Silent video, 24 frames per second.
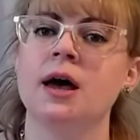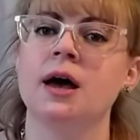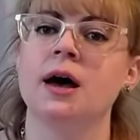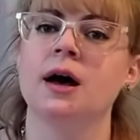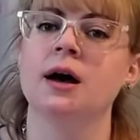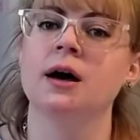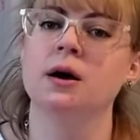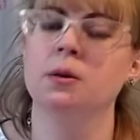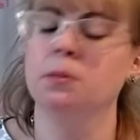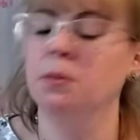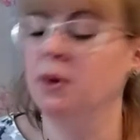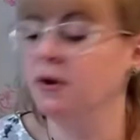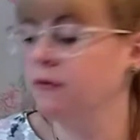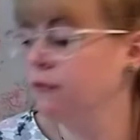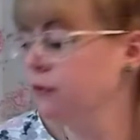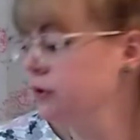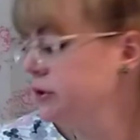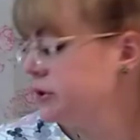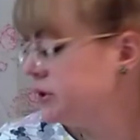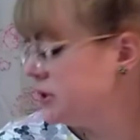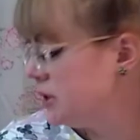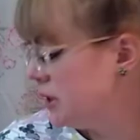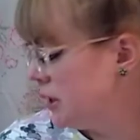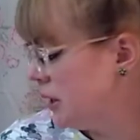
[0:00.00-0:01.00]
My
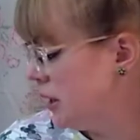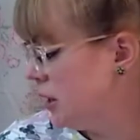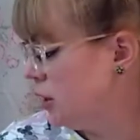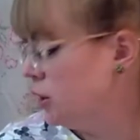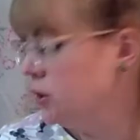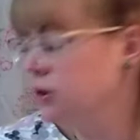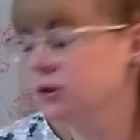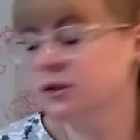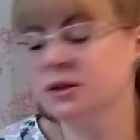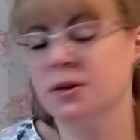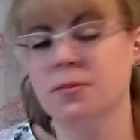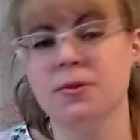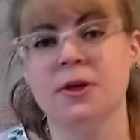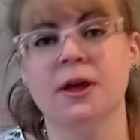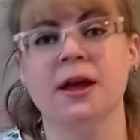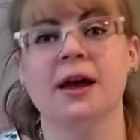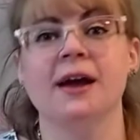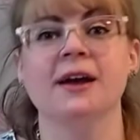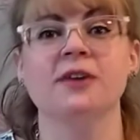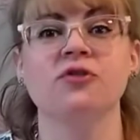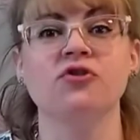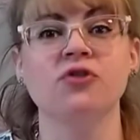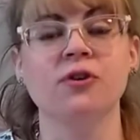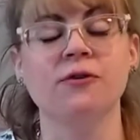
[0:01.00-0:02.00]
first thing here is something I
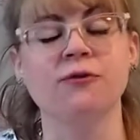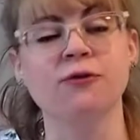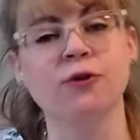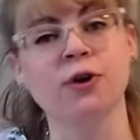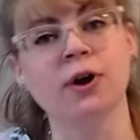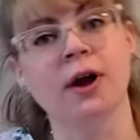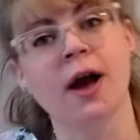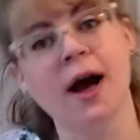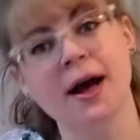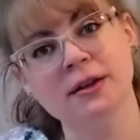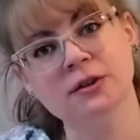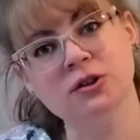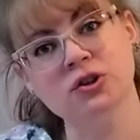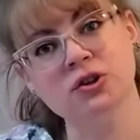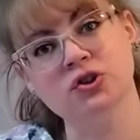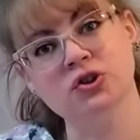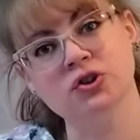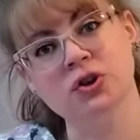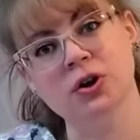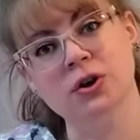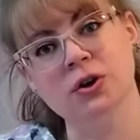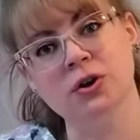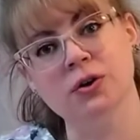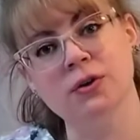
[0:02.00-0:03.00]
actually forgot to
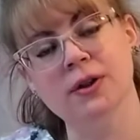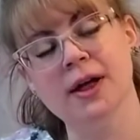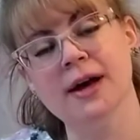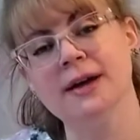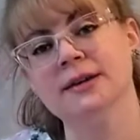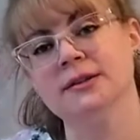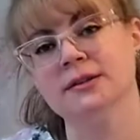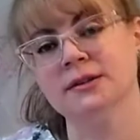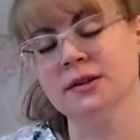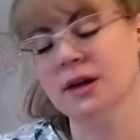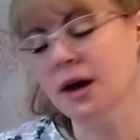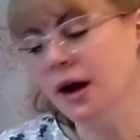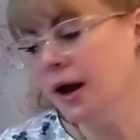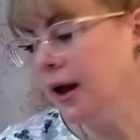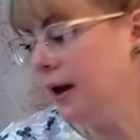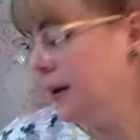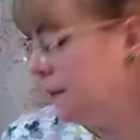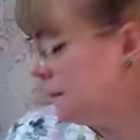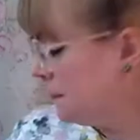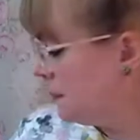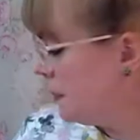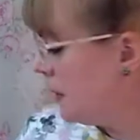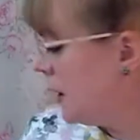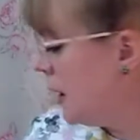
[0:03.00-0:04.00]
show you last
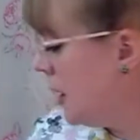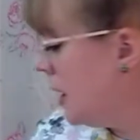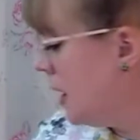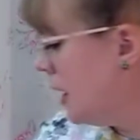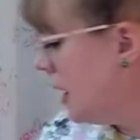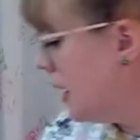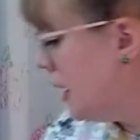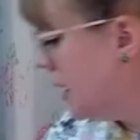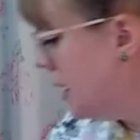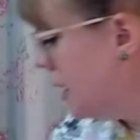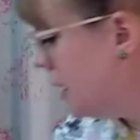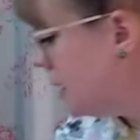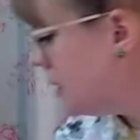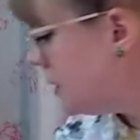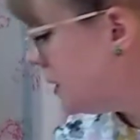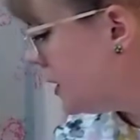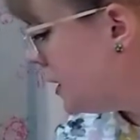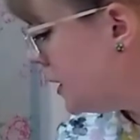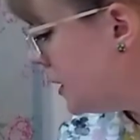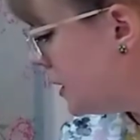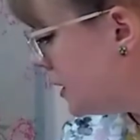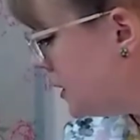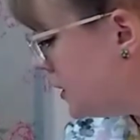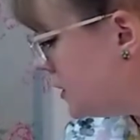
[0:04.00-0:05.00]
time. It
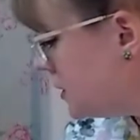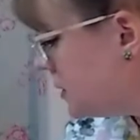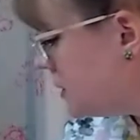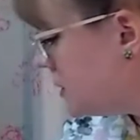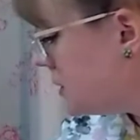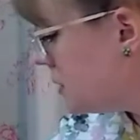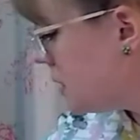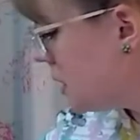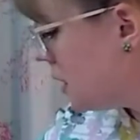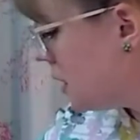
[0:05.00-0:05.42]
is